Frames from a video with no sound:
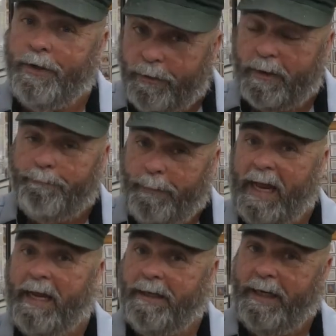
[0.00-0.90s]
You can
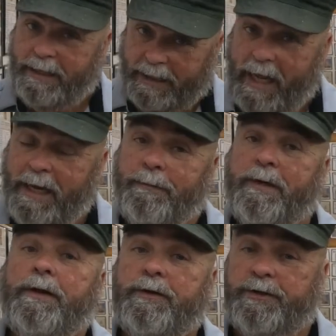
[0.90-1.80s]
bet he
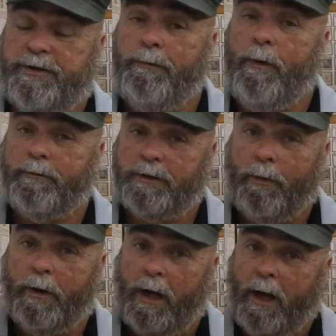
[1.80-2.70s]
came to see what was
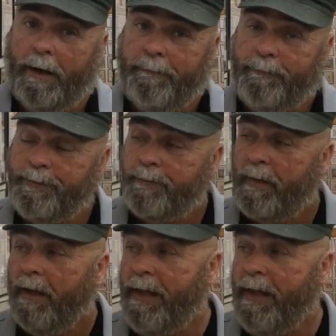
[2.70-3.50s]
going on.